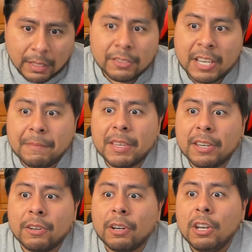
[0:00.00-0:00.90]
Same thing
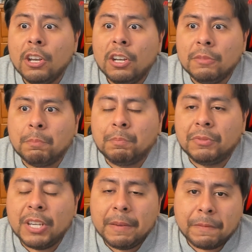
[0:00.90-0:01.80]
here.
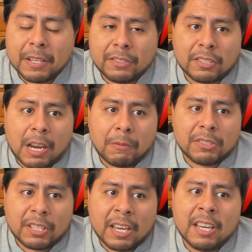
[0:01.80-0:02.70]
Defenses, I would
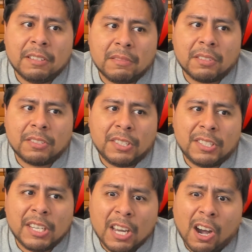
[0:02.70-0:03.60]
say the
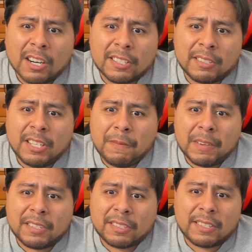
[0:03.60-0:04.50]
Seahawks
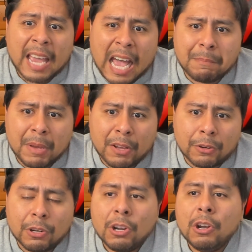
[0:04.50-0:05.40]
defense is a tad
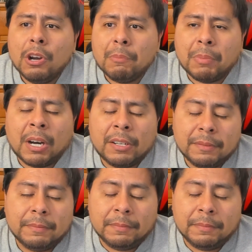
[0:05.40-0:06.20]
better, but